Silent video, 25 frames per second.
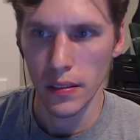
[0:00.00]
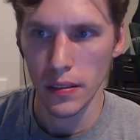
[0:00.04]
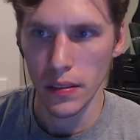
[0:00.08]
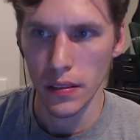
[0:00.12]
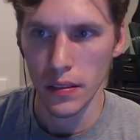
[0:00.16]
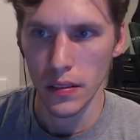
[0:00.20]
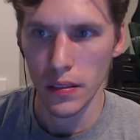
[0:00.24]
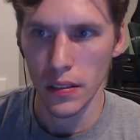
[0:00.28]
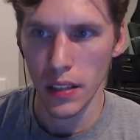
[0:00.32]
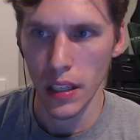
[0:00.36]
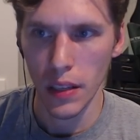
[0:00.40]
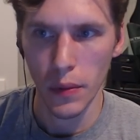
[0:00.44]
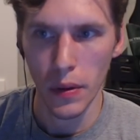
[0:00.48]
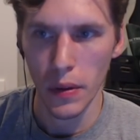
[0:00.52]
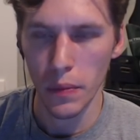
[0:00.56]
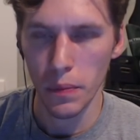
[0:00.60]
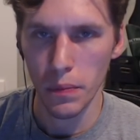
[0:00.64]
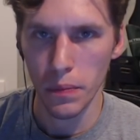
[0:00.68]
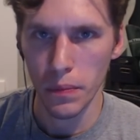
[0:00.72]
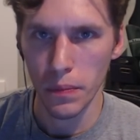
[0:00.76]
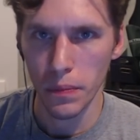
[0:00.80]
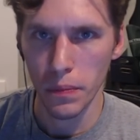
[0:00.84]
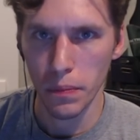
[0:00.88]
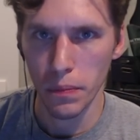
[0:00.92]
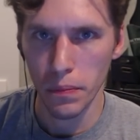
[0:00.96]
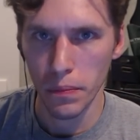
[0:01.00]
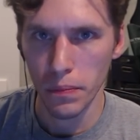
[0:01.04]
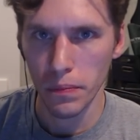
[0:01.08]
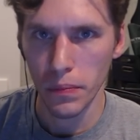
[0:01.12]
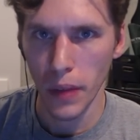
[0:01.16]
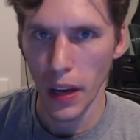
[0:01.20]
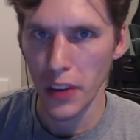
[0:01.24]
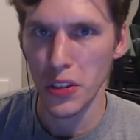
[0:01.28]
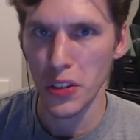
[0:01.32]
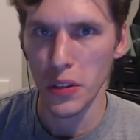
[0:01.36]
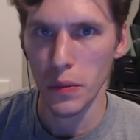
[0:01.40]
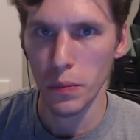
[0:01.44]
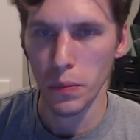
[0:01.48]
Does anybody
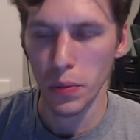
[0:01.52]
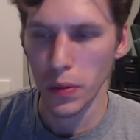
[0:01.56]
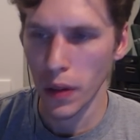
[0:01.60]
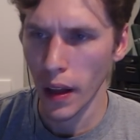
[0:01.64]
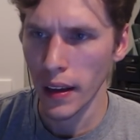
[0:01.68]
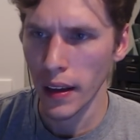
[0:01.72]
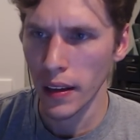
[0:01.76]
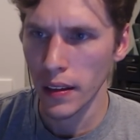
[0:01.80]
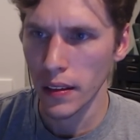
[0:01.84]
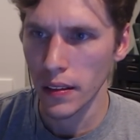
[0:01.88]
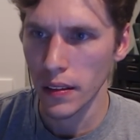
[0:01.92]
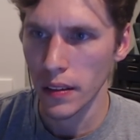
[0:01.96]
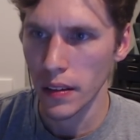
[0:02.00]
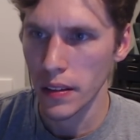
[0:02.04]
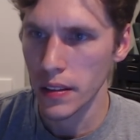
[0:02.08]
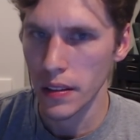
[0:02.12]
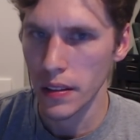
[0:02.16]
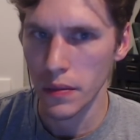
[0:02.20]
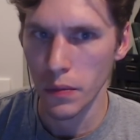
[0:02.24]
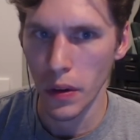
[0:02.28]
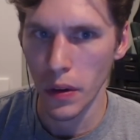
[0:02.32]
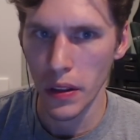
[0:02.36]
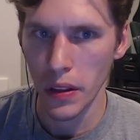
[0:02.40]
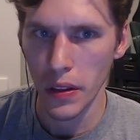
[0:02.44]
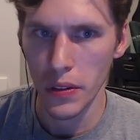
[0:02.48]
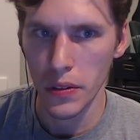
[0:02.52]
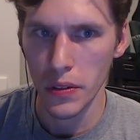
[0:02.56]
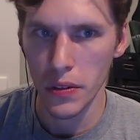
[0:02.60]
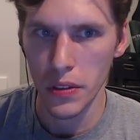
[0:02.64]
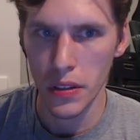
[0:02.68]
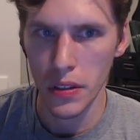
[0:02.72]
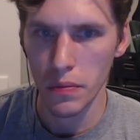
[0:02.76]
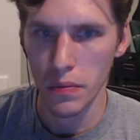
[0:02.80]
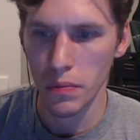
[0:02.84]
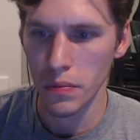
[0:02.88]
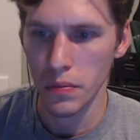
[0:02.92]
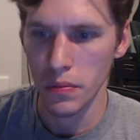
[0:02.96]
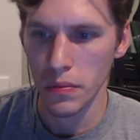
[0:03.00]
actually play it, or is it one of those just
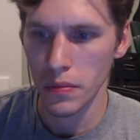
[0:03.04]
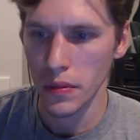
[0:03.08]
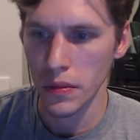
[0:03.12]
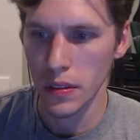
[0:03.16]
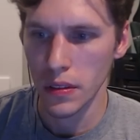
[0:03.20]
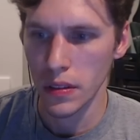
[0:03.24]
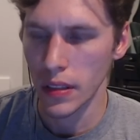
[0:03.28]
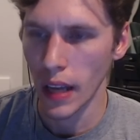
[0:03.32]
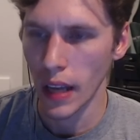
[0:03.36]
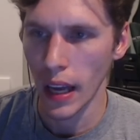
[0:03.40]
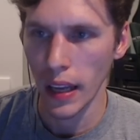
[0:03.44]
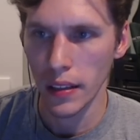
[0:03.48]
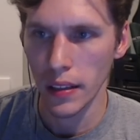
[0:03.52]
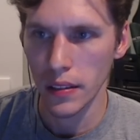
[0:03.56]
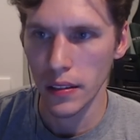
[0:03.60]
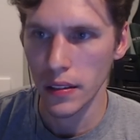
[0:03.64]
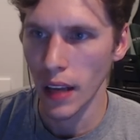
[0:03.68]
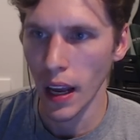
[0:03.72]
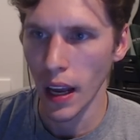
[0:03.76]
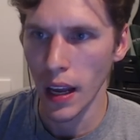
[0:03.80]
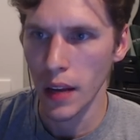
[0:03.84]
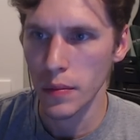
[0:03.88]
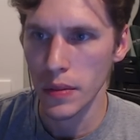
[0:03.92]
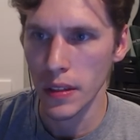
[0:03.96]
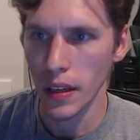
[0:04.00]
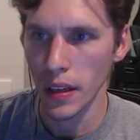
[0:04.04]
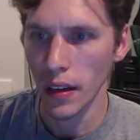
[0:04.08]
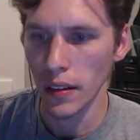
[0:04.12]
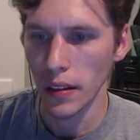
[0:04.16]
dead games now.